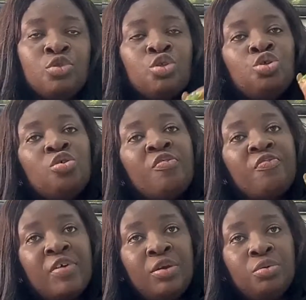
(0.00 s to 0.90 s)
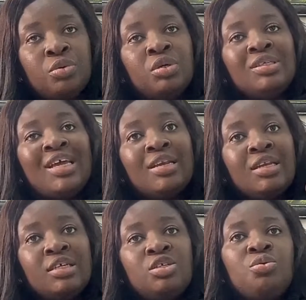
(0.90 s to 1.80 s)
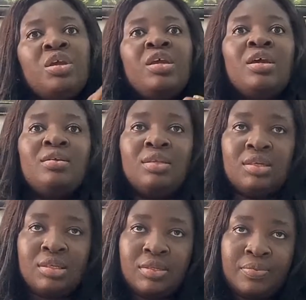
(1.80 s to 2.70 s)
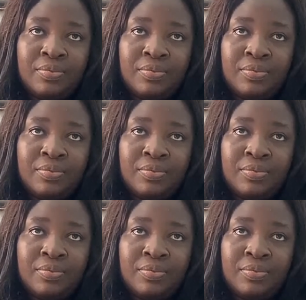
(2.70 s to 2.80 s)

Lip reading: to your fellow that needs to hear this.